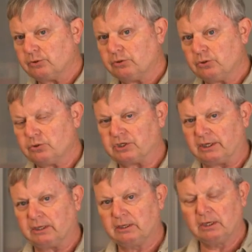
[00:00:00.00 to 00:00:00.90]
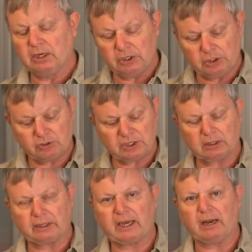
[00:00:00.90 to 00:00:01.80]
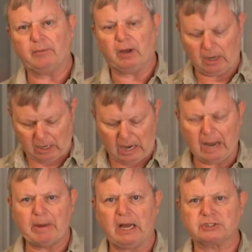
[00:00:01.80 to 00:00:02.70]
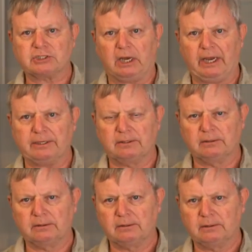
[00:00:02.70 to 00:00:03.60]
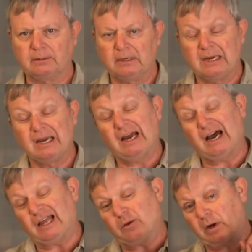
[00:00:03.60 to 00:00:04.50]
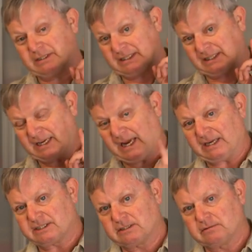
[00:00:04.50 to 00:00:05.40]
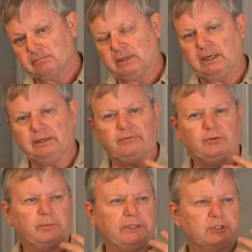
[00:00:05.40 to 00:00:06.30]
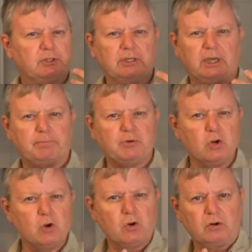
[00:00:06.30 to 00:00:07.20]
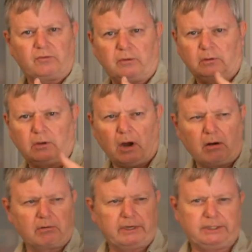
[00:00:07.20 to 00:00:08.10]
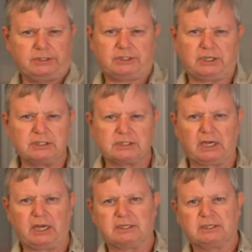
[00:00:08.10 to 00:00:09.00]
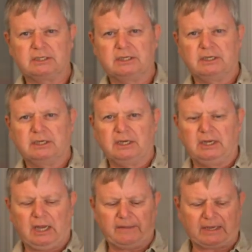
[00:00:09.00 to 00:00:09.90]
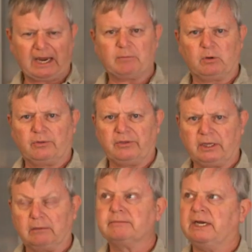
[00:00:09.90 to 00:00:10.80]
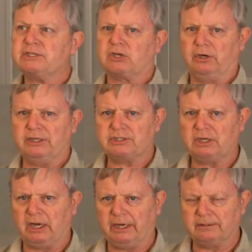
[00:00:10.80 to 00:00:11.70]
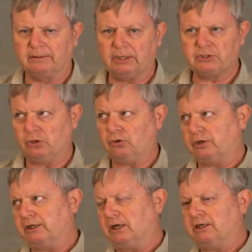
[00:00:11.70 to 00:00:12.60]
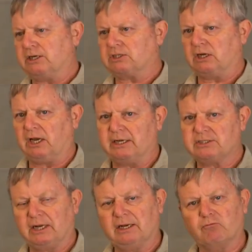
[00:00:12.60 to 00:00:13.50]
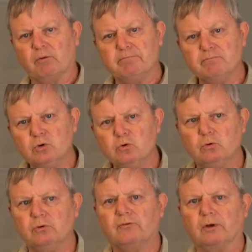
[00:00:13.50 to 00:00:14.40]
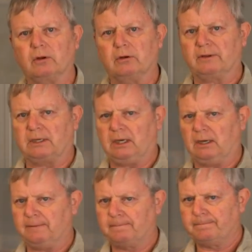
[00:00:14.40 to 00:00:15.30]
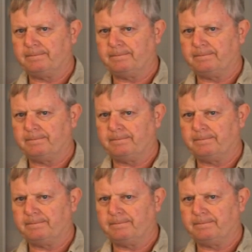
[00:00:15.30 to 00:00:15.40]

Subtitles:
you're using, you tell the camera, I'm outside. Otherwise it'll guess. And if you'll be shooting a beautiful orange sunset, and the camera will think, he's gone inside and turned on incandescent lights and remove a lot of the color.